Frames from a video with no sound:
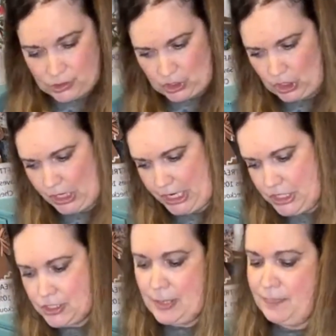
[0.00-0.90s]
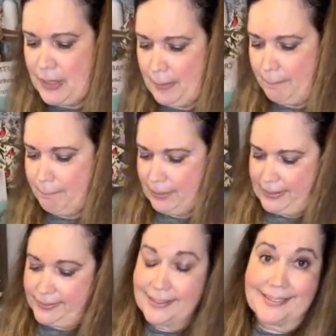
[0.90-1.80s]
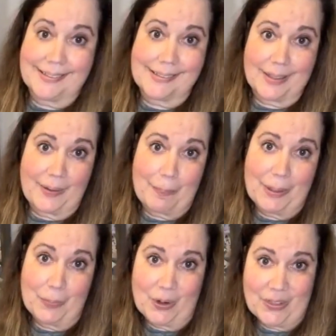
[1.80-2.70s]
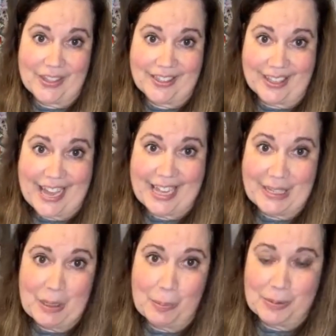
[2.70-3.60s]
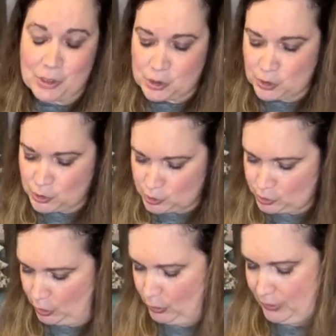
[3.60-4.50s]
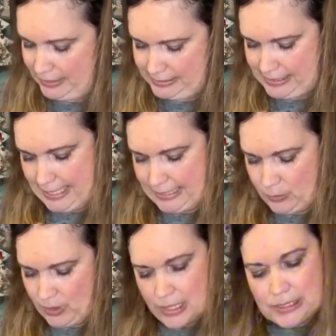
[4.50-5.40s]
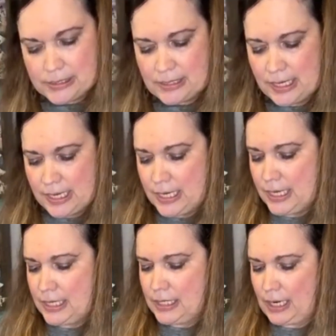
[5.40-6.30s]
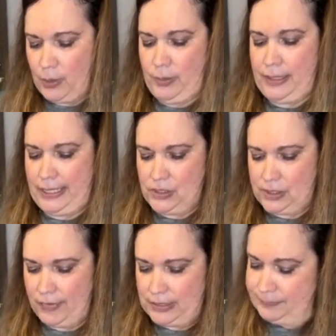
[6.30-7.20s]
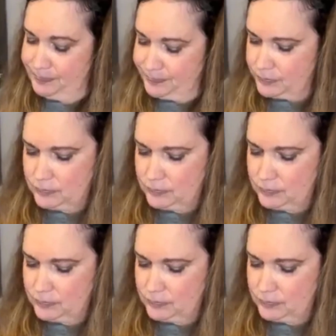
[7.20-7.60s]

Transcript: get discouraged, but it is going to be worth it. Like, I am so ecstatic with this. Oh, I just love it.